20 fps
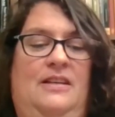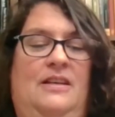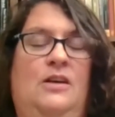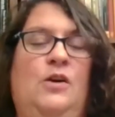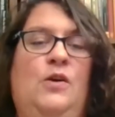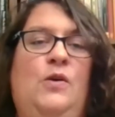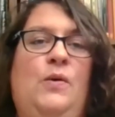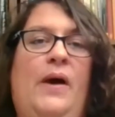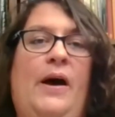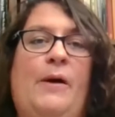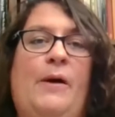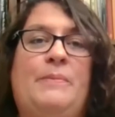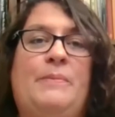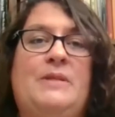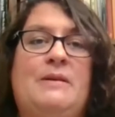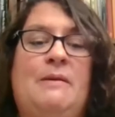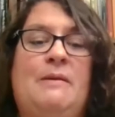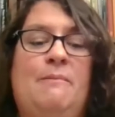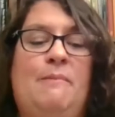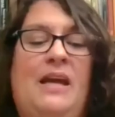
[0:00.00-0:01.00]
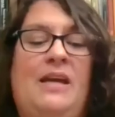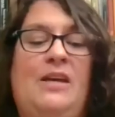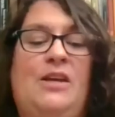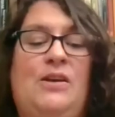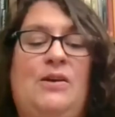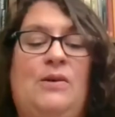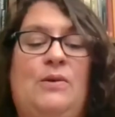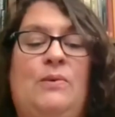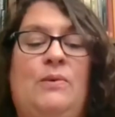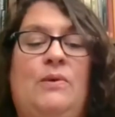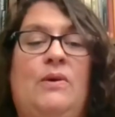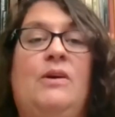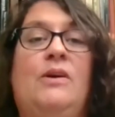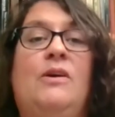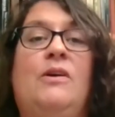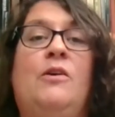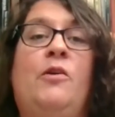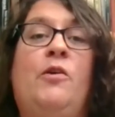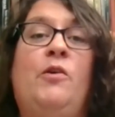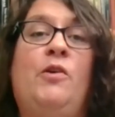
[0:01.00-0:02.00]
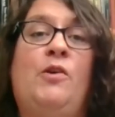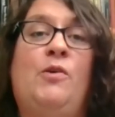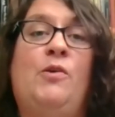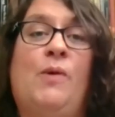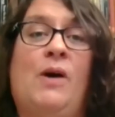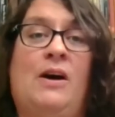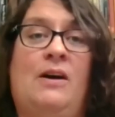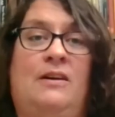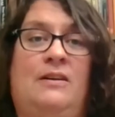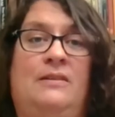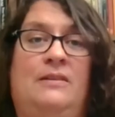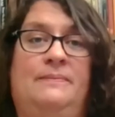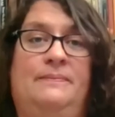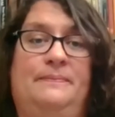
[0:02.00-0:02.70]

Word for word: who helped make you who you are.